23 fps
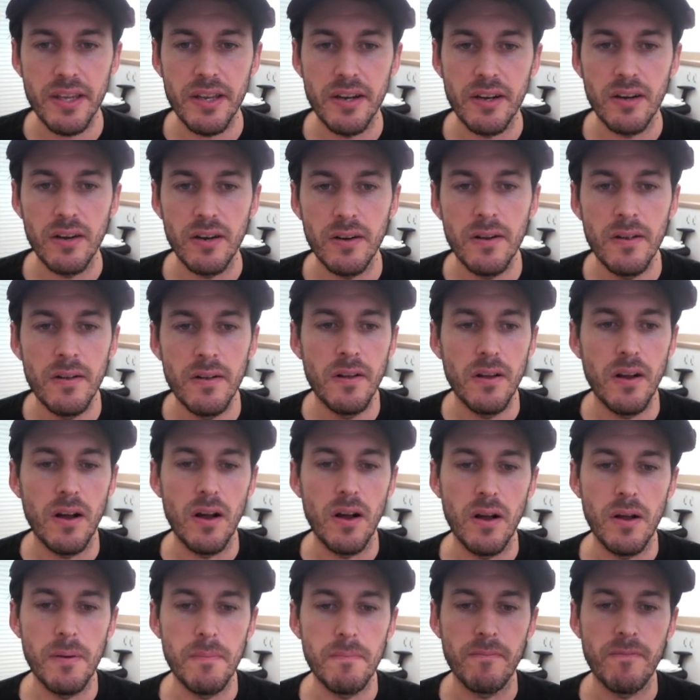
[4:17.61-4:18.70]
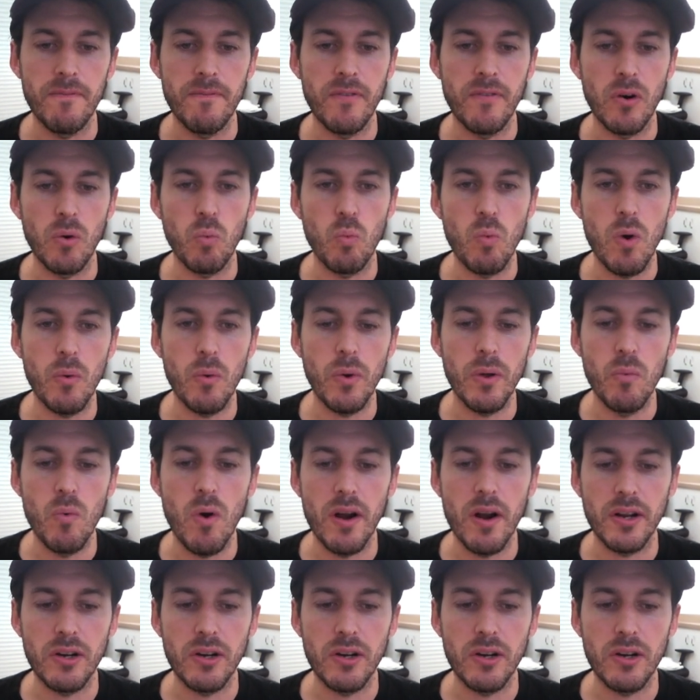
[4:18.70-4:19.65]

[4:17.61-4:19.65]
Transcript: here for what we want to